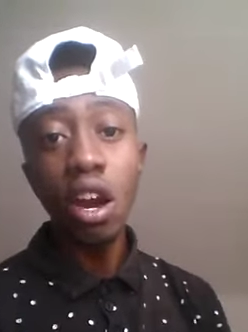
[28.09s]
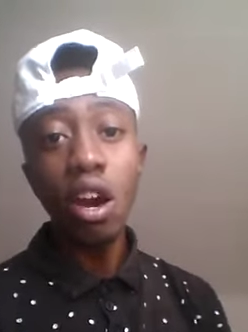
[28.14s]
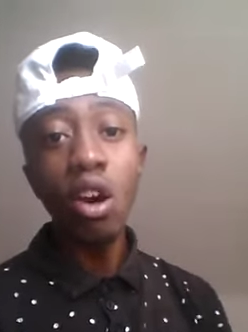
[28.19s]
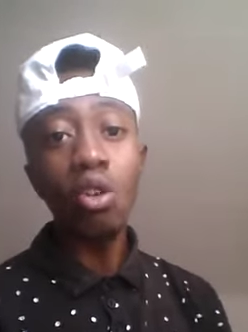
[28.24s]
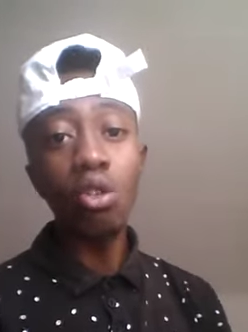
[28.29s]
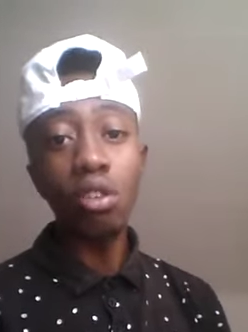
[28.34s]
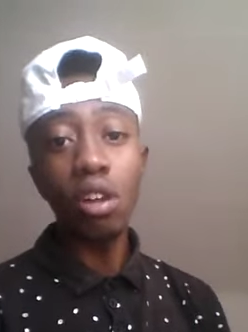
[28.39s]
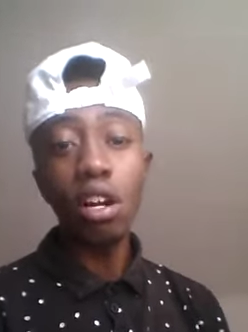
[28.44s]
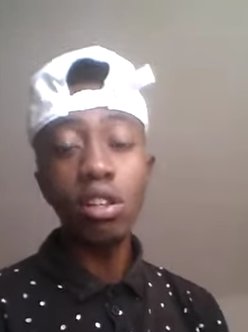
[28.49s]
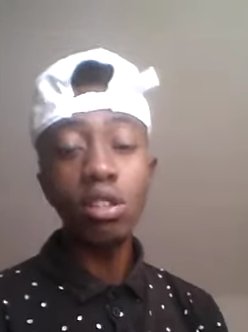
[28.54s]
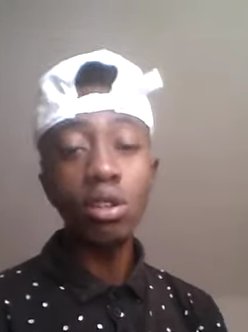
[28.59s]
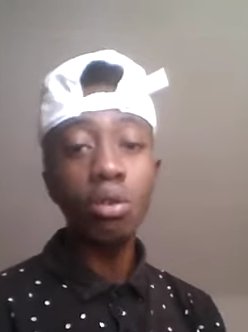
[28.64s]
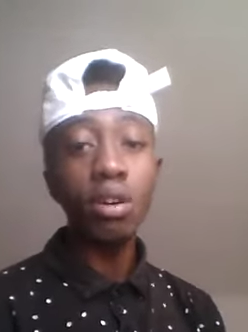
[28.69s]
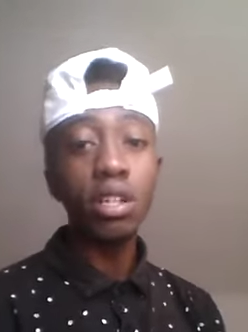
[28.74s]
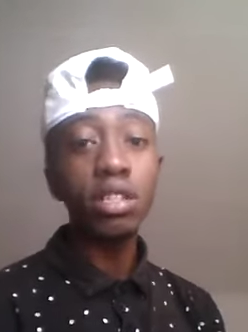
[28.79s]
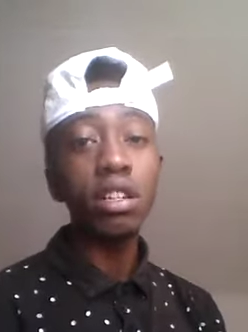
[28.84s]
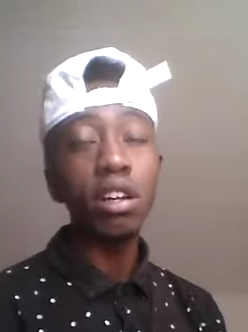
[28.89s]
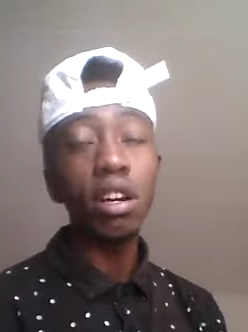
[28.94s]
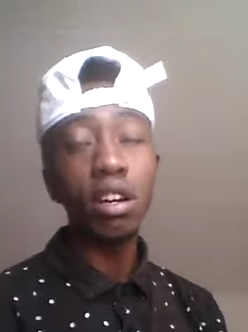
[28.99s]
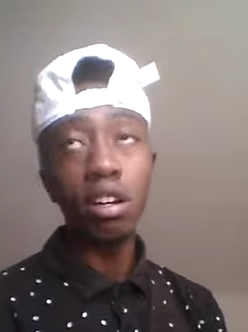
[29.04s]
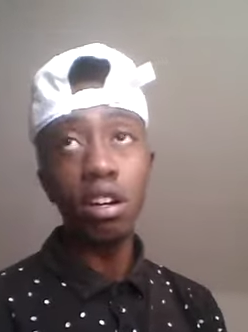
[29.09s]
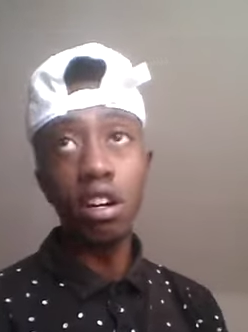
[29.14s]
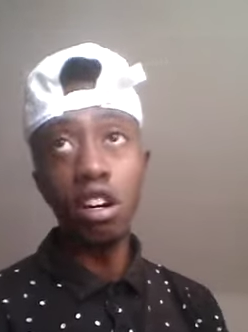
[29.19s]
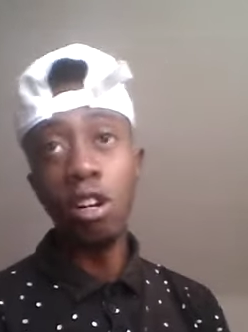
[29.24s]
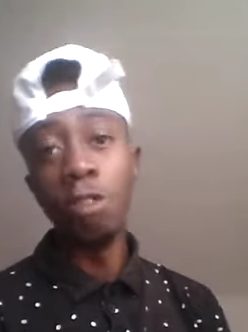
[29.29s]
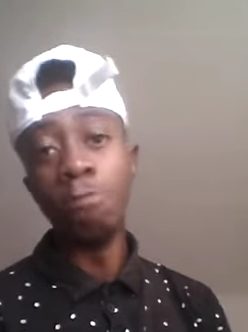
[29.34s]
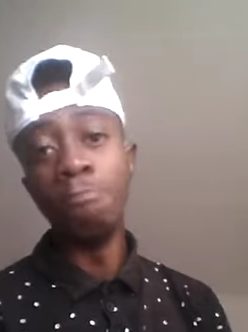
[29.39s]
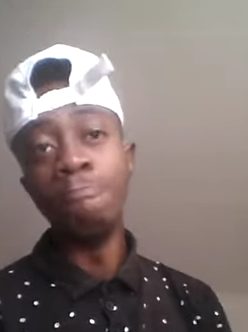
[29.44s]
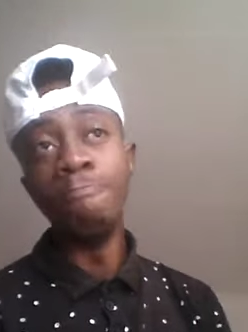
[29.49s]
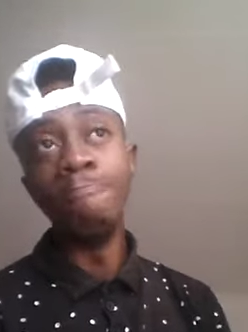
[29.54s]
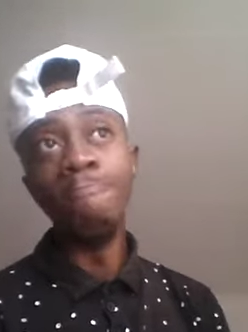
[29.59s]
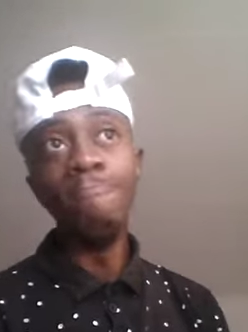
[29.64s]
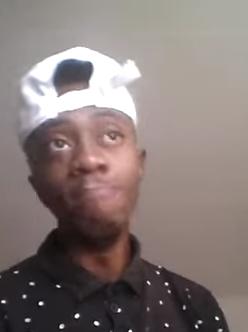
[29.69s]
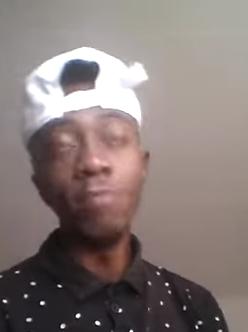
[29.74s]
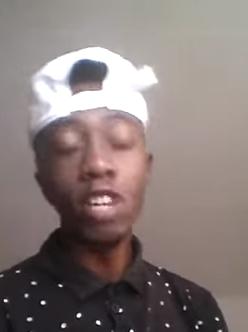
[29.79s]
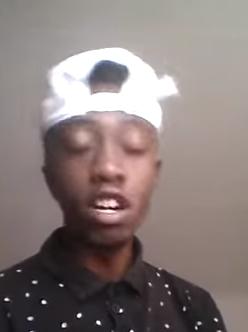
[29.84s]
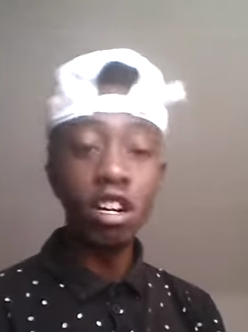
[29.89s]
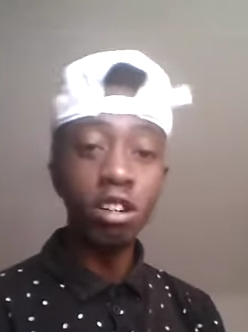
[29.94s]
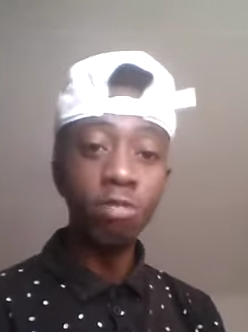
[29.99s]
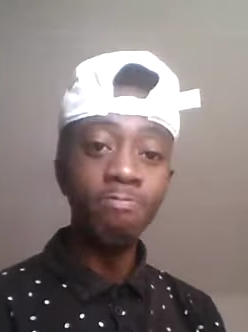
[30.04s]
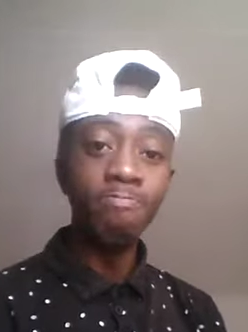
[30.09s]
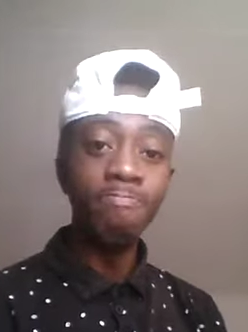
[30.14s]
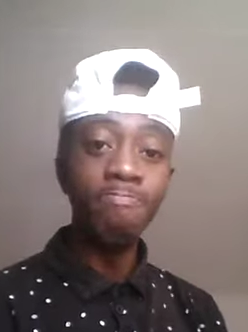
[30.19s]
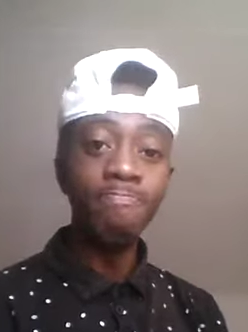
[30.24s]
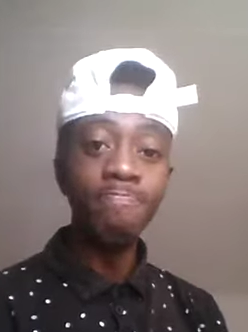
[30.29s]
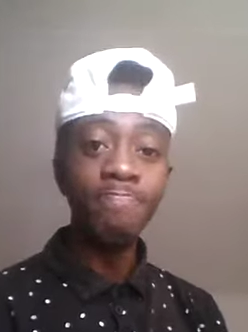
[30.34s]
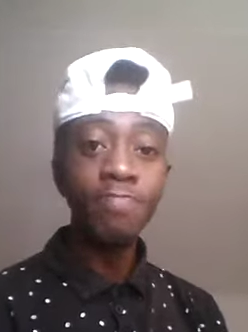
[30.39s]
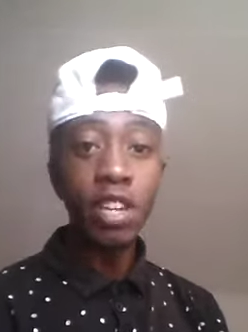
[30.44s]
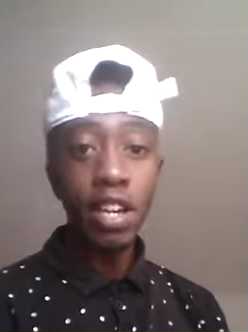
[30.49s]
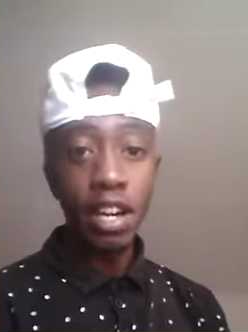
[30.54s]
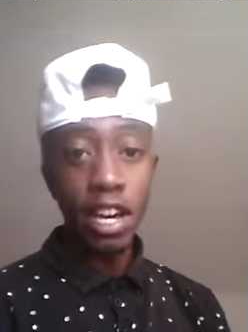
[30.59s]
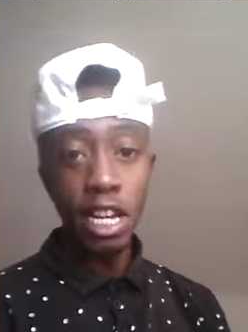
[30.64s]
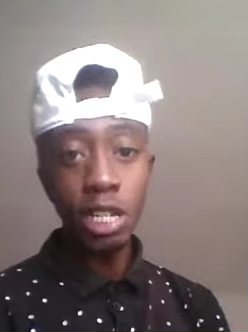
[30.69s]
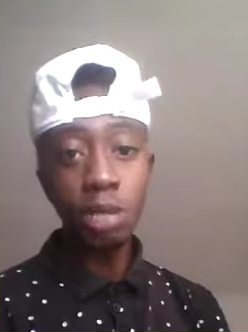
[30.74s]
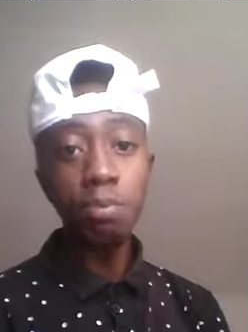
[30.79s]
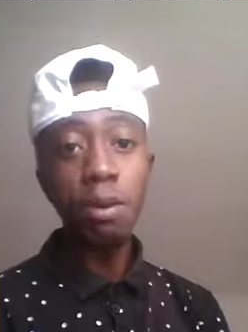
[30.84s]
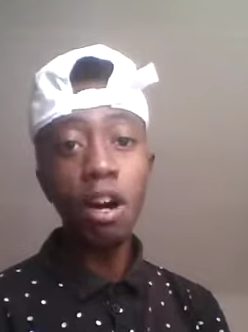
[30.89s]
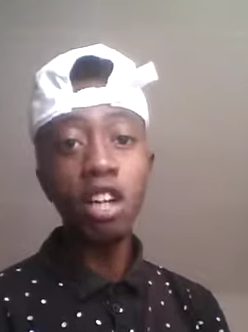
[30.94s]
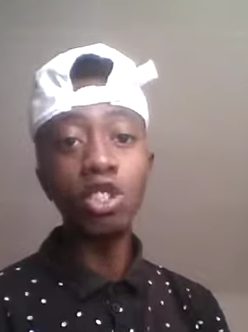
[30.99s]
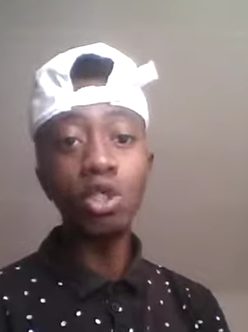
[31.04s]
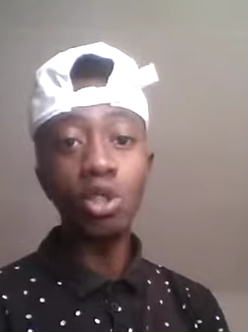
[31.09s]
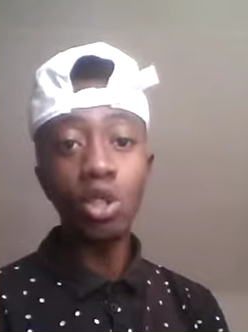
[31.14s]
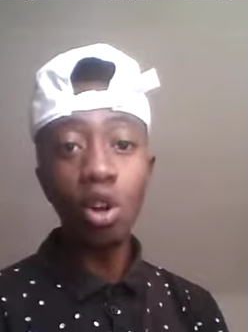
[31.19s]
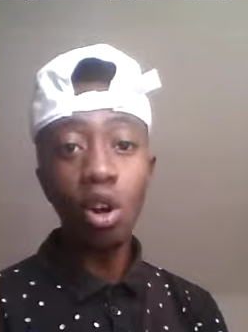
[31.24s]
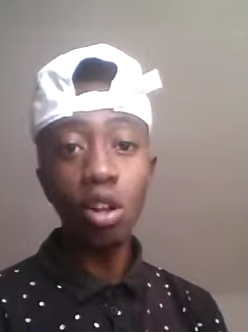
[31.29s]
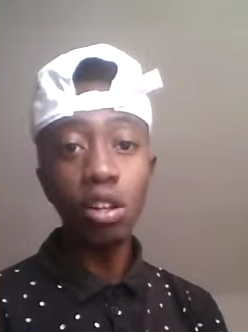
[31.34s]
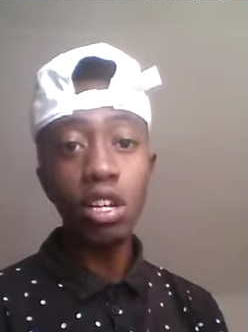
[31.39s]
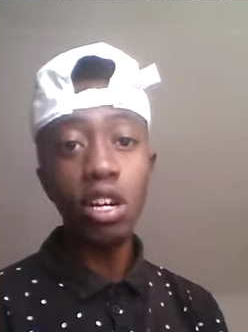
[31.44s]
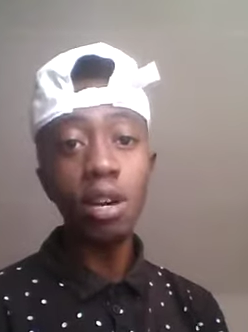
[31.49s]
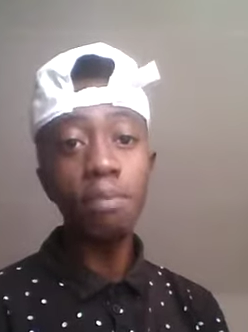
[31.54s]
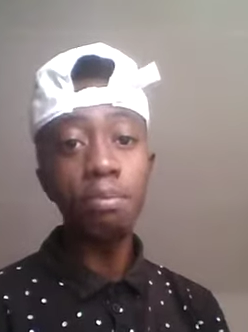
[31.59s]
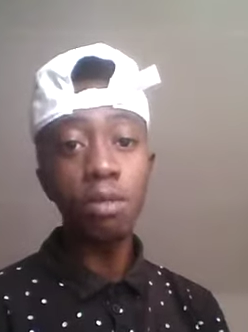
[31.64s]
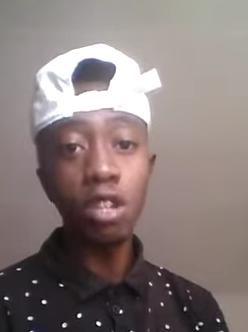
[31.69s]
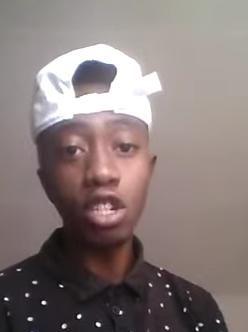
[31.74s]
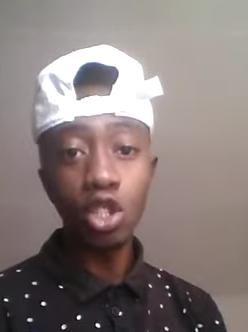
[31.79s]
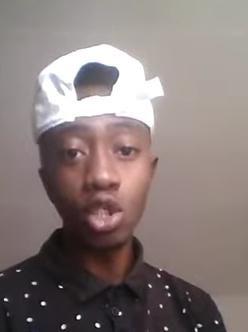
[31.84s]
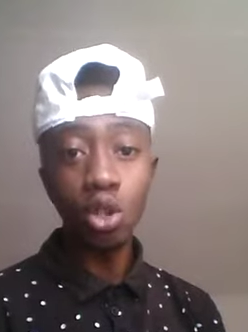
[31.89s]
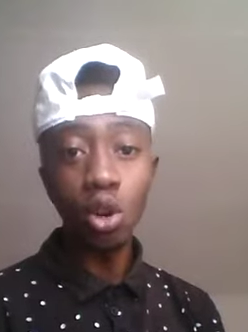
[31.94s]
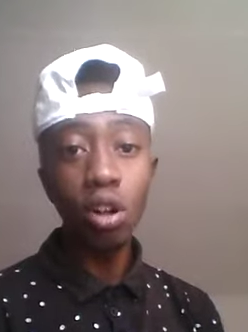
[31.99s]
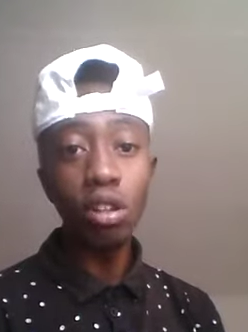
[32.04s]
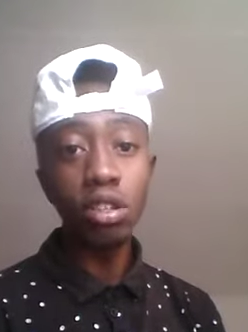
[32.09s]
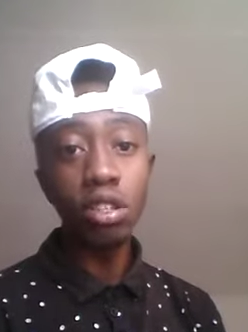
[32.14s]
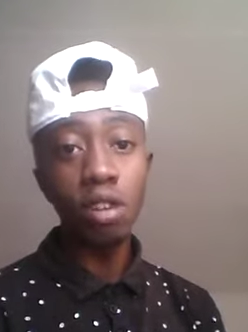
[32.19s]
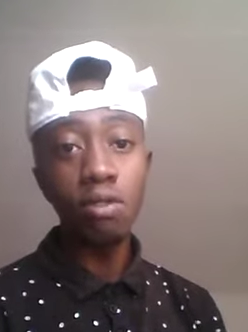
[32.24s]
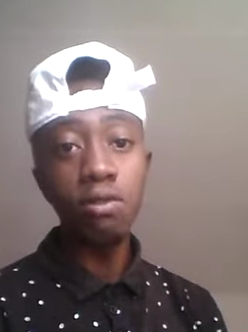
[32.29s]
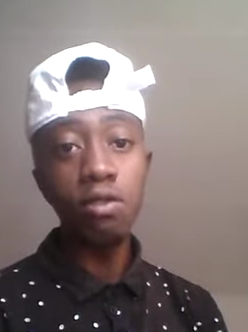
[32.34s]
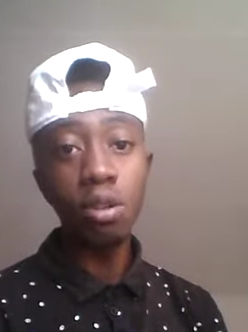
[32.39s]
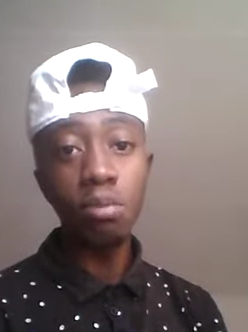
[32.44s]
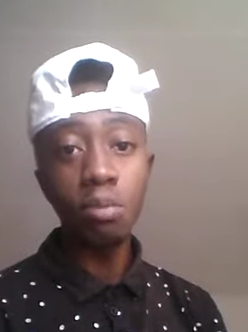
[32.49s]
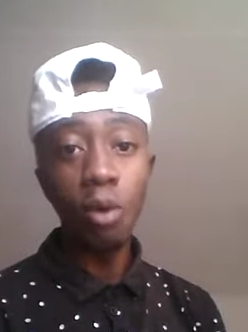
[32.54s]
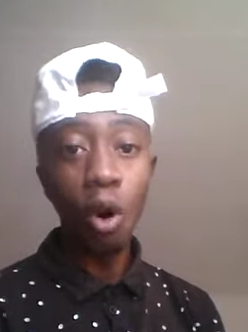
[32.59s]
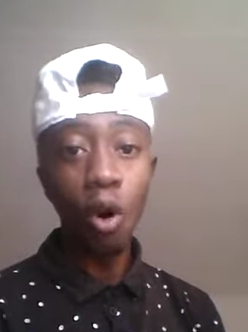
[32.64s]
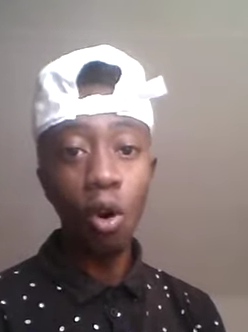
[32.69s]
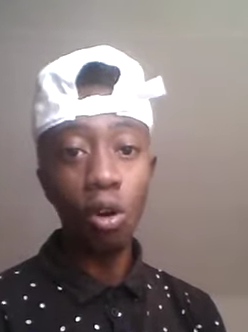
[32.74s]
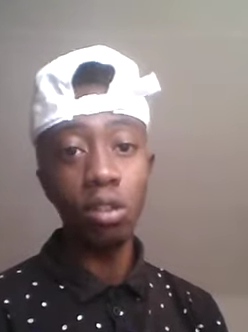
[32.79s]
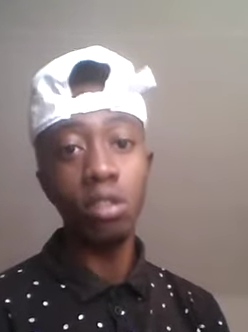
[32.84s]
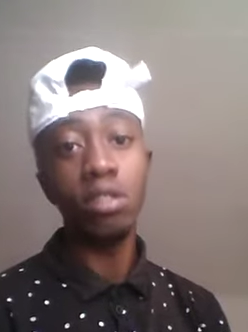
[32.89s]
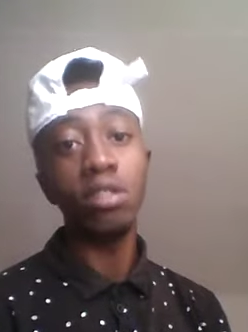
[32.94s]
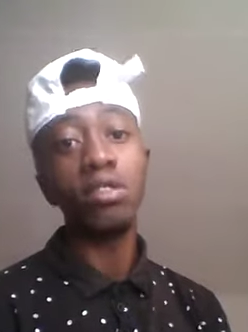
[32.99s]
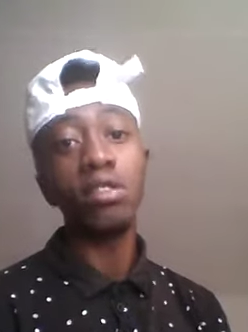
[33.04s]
Ronaldo was like, Espanyol, Capnazol, the football.